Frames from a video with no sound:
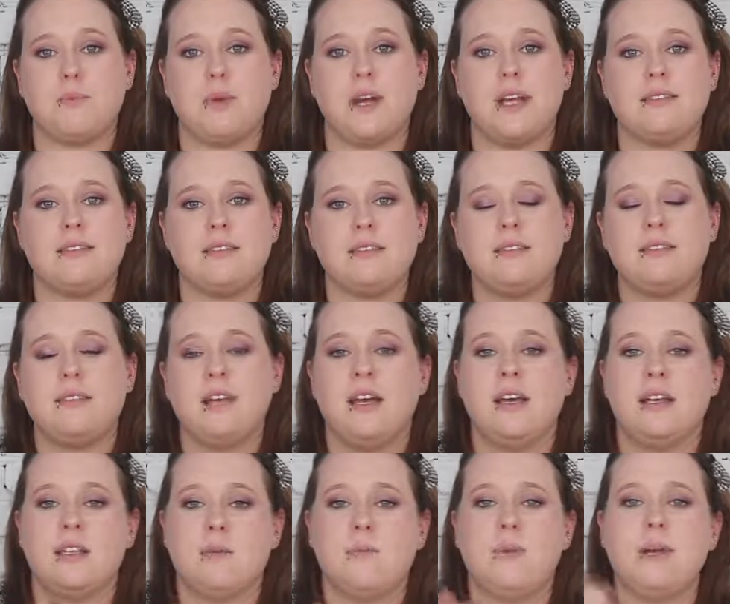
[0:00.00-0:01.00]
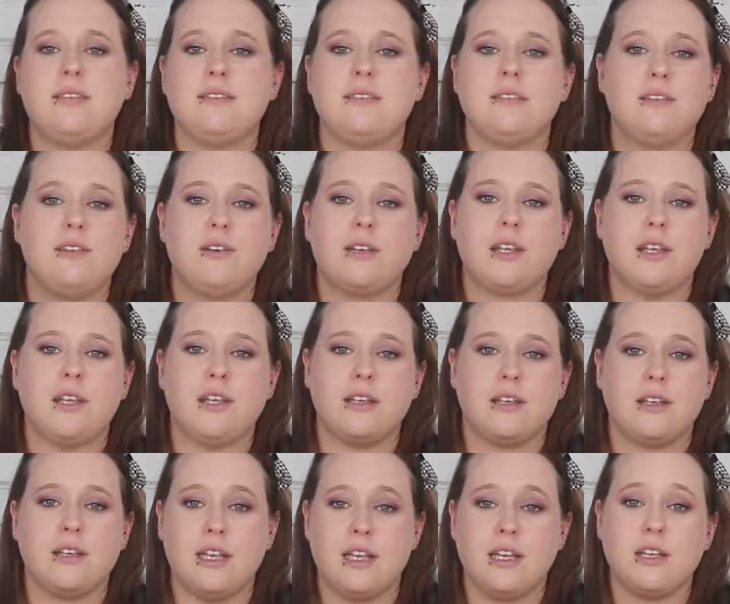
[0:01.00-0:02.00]
prices, the prices look
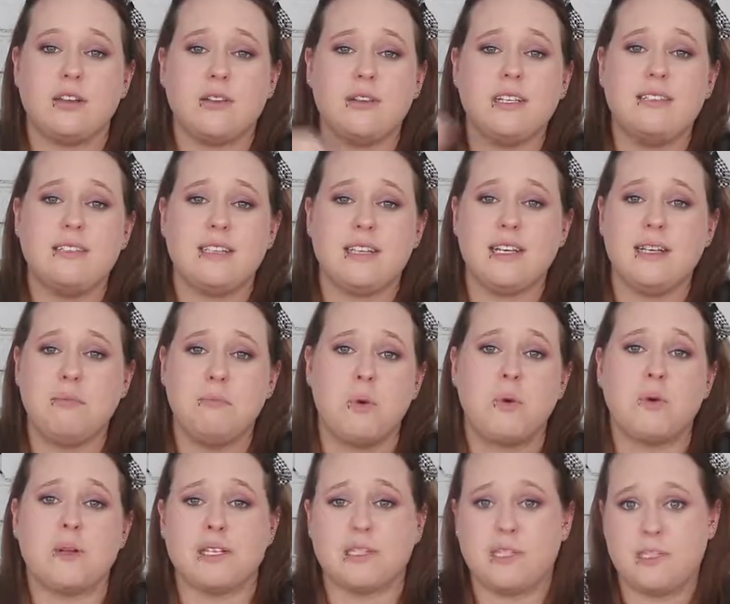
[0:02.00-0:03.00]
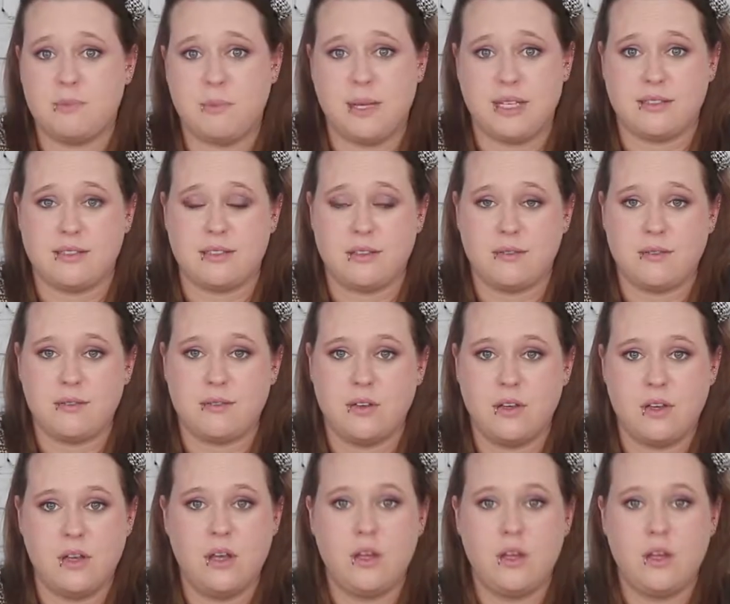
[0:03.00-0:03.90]
increasingly more expensive.